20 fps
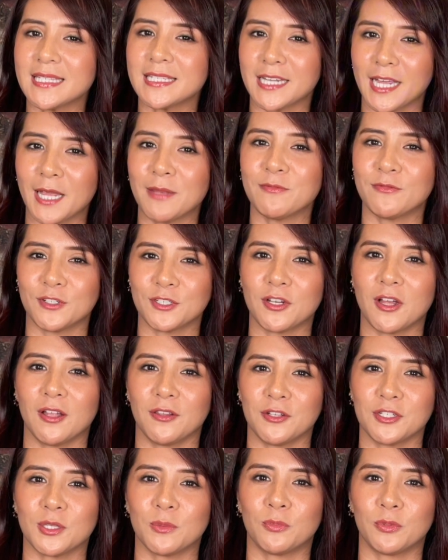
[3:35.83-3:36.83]
time for
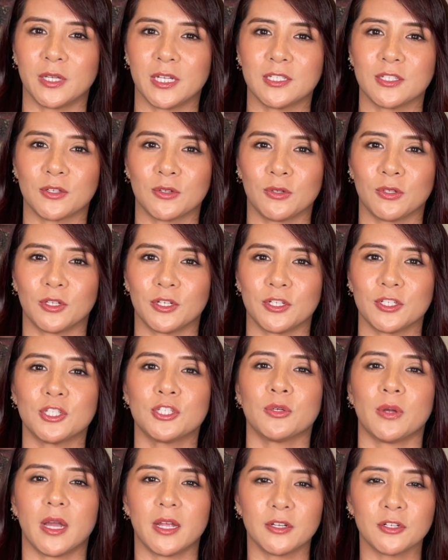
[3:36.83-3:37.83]
toddlers and preschoolers
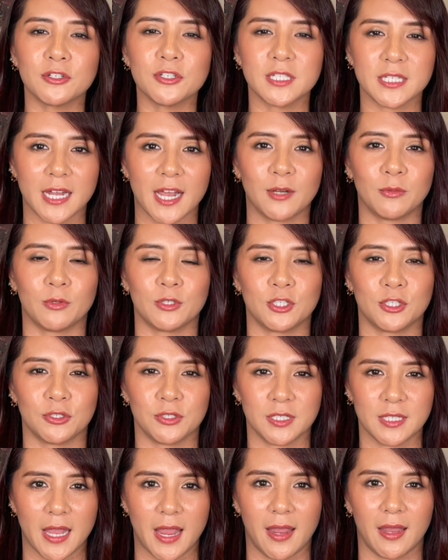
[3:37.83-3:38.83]
to understand what you're
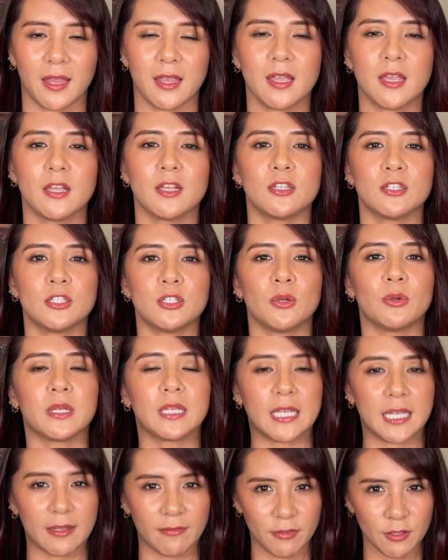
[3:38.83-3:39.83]
saying. So
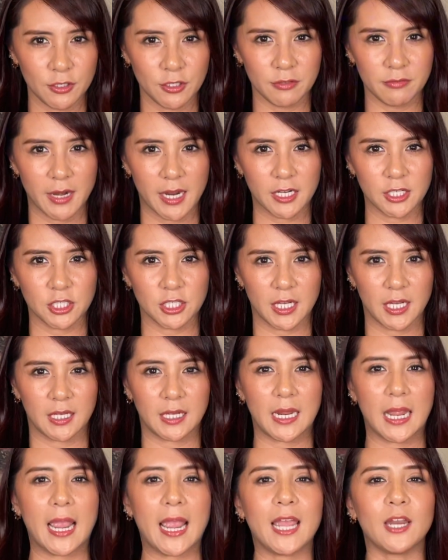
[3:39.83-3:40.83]
give the
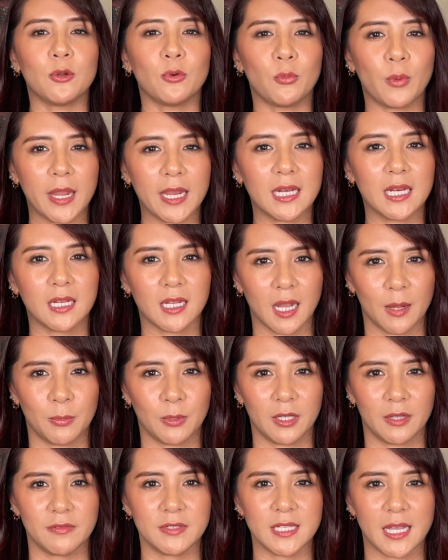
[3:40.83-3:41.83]
direction and wait a
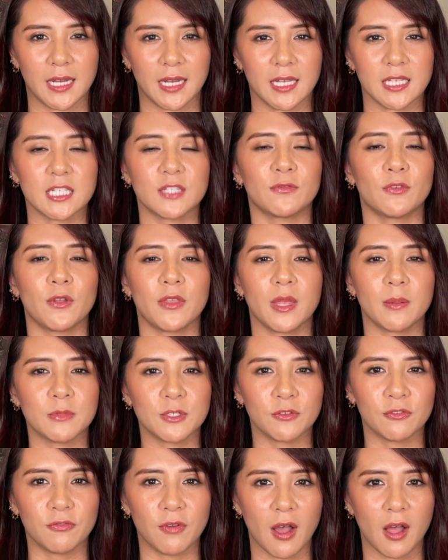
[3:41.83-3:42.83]
couple of seconds for them
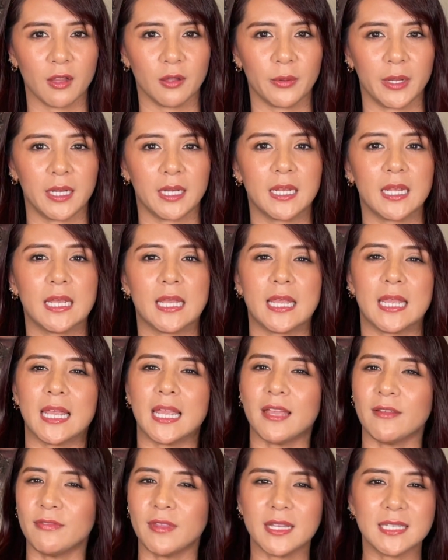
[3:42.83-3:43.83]
to follow it.
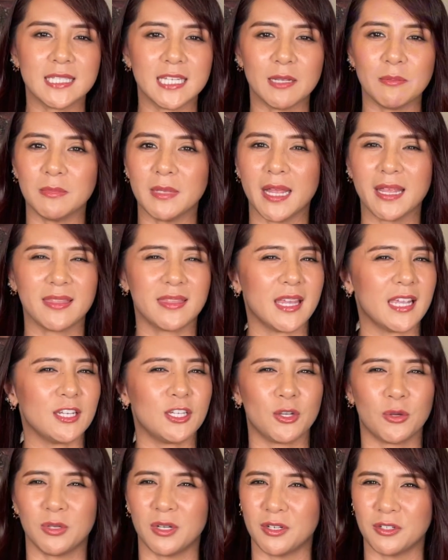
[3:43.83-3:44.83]
If they seem like they
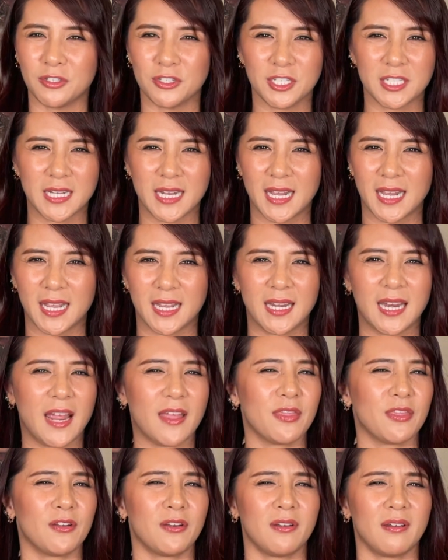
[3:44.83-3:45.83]
don't understand
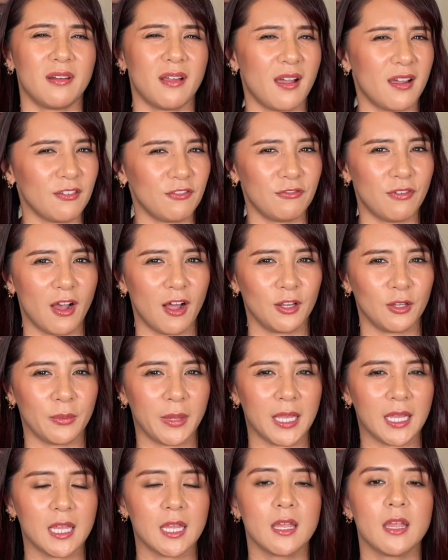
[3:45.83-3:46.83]
and they're not
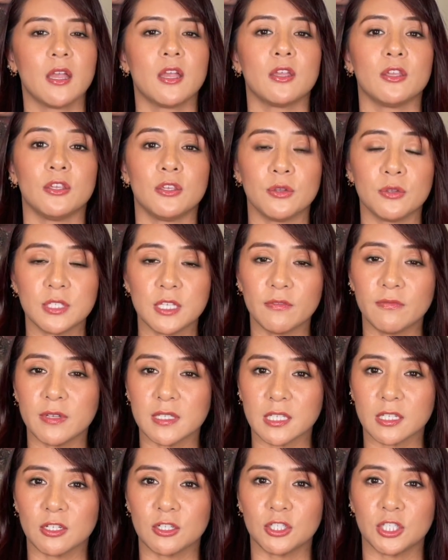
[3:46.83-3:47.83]
following, use a
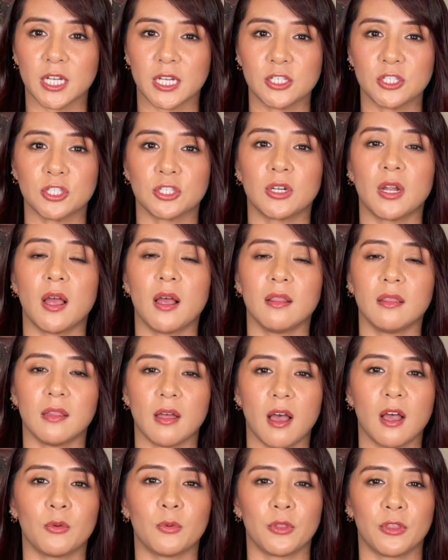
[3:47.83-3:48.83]
physical gesture
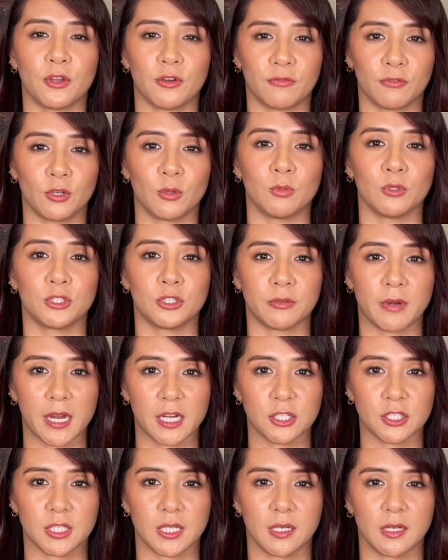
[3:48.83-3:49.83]
along with your verbal
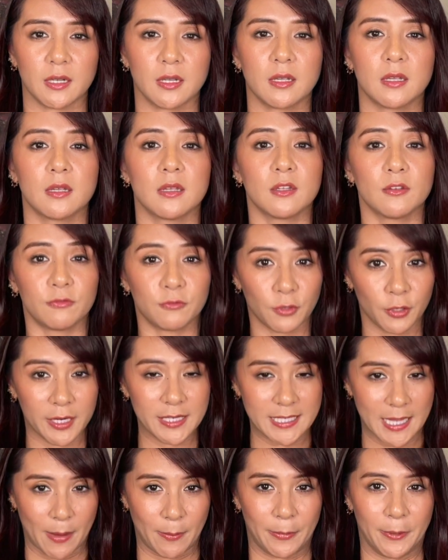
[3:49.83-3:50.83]
direction. For
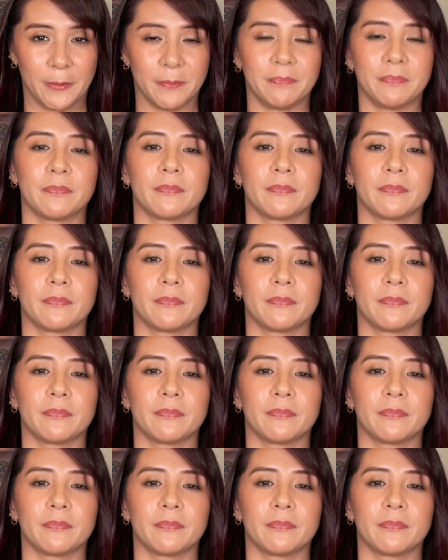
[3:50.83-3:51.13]
example,